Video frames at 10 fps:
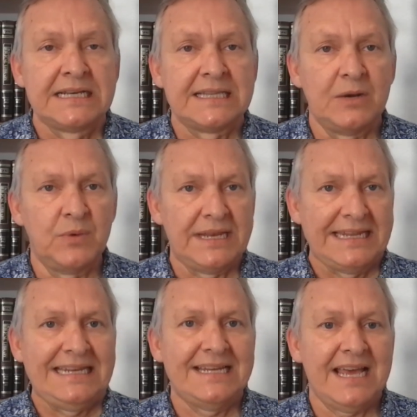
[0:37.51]
that we
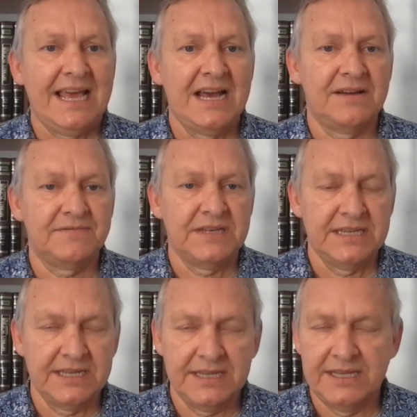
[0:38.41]
need to have
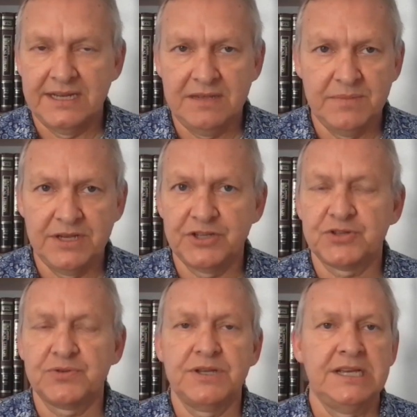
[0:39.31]
in any
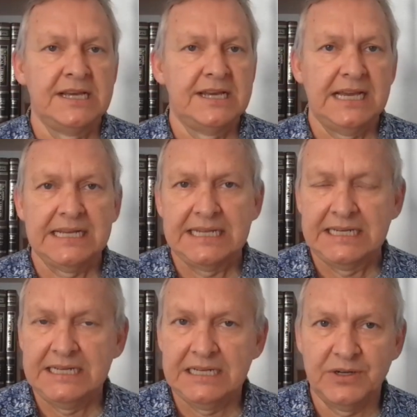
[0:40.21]
ministry at
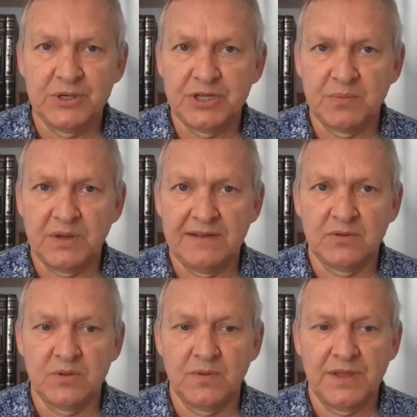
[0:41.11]
any leadership
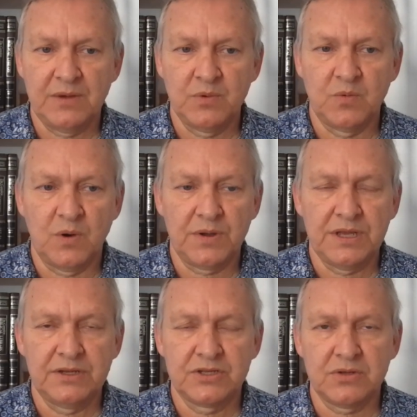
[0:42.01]
level that we're
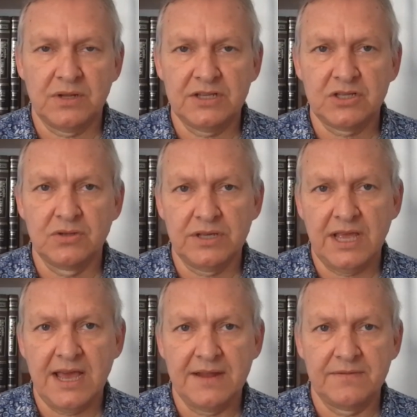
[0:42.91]
working. So let's look
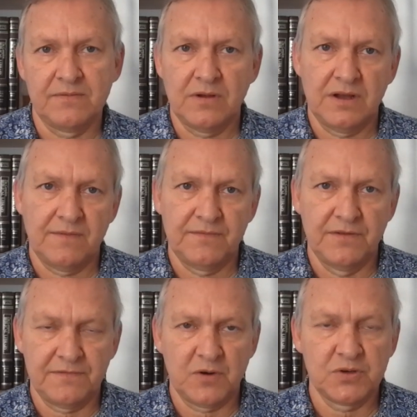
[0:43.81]
at
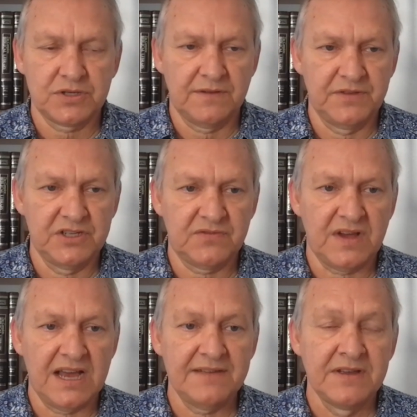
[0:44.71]
the first of these
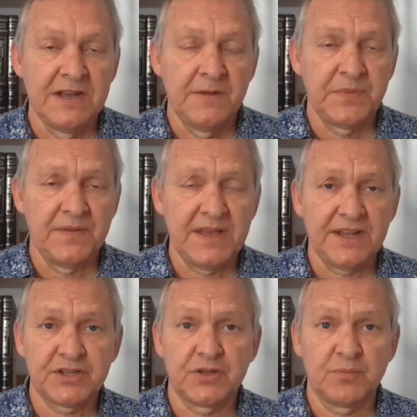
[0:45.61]
5, and
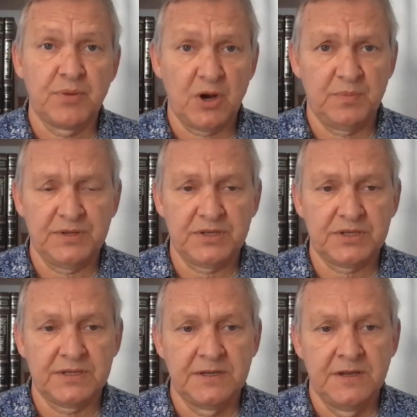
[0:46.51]
that's
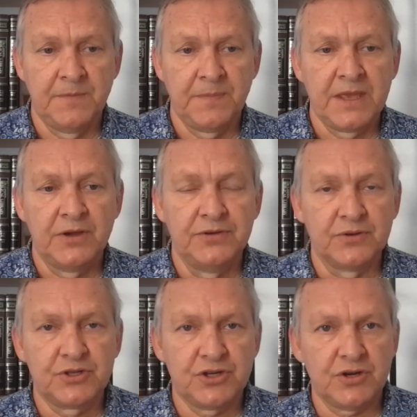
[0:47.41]
purpose.
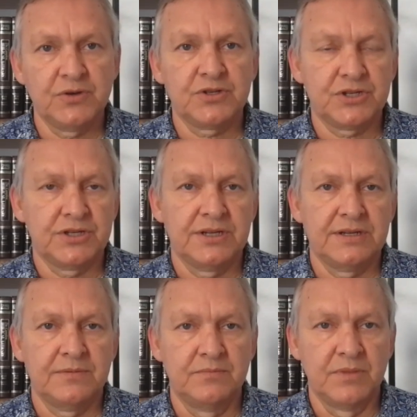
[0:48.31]
Your church
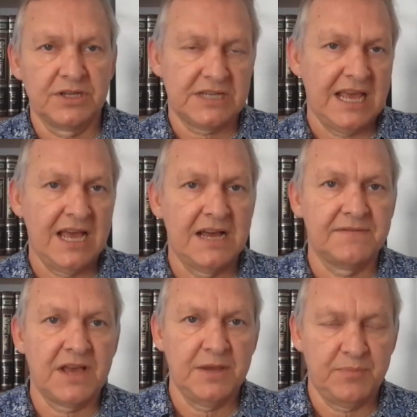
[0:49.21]
must
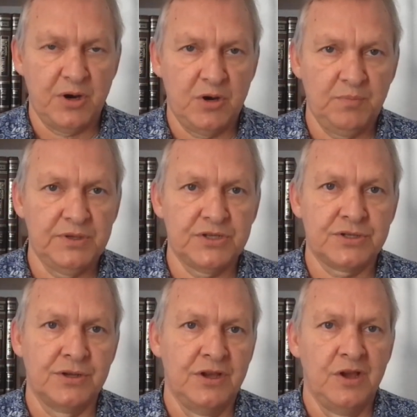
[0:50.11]
have a
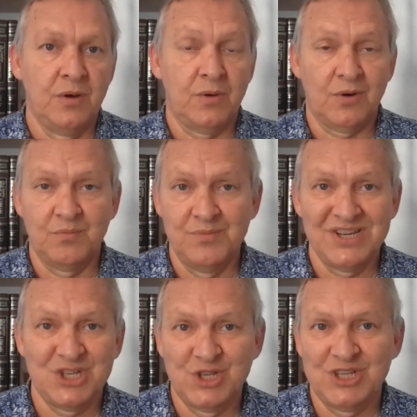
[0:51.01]
purpose or
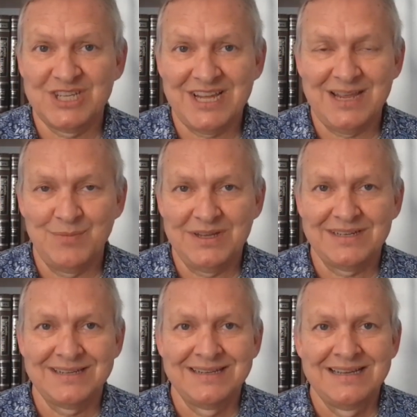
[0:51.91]
mission
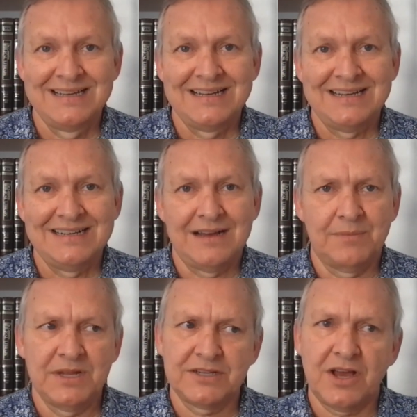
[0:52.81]
statement.
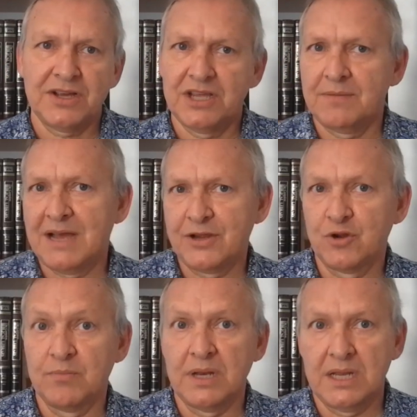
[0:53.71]
I'm not talking about
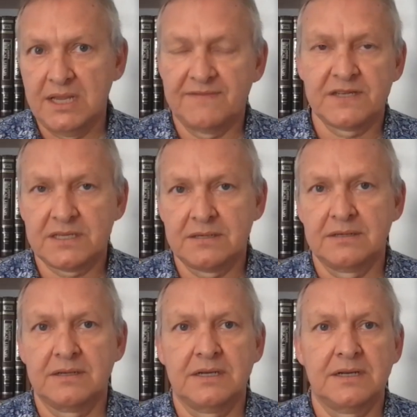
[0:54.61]
your beliefs
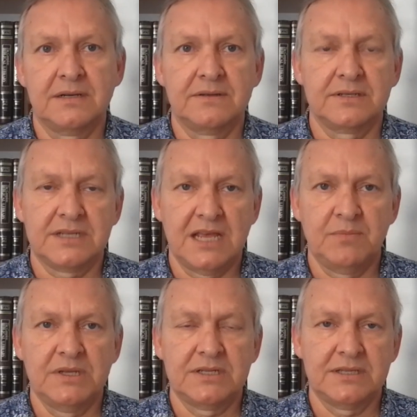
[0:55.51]

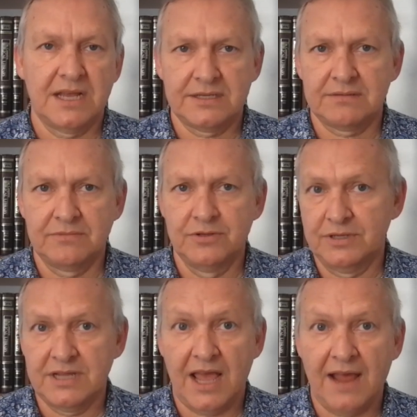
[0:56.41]
statements. That's
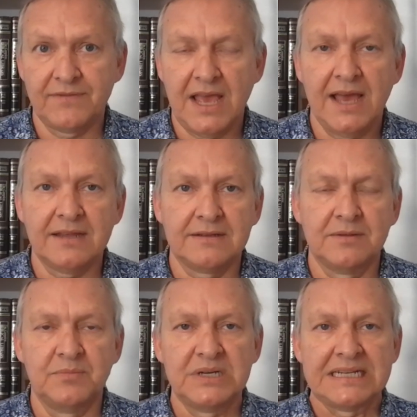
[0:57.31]
good to have that,
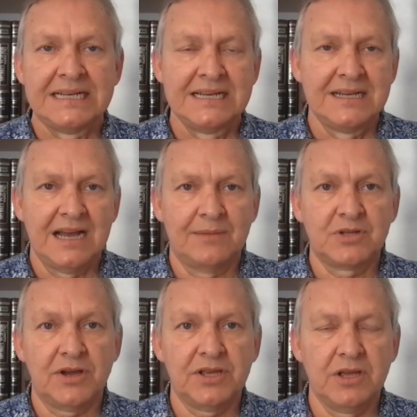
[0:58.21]
but I'm
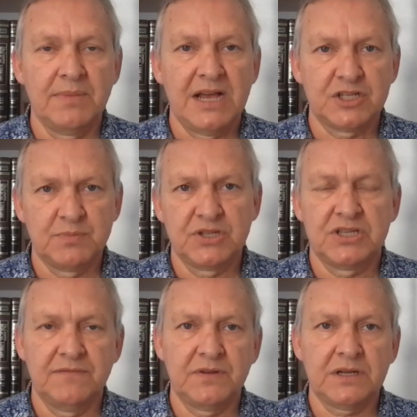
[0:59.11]
talking about
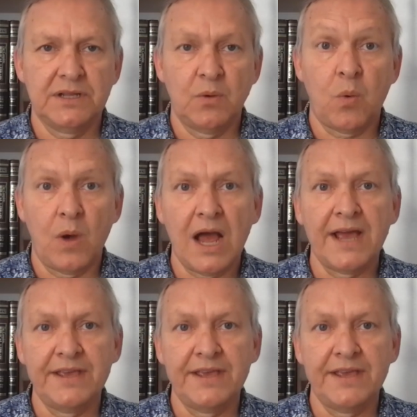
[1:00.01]
specifically why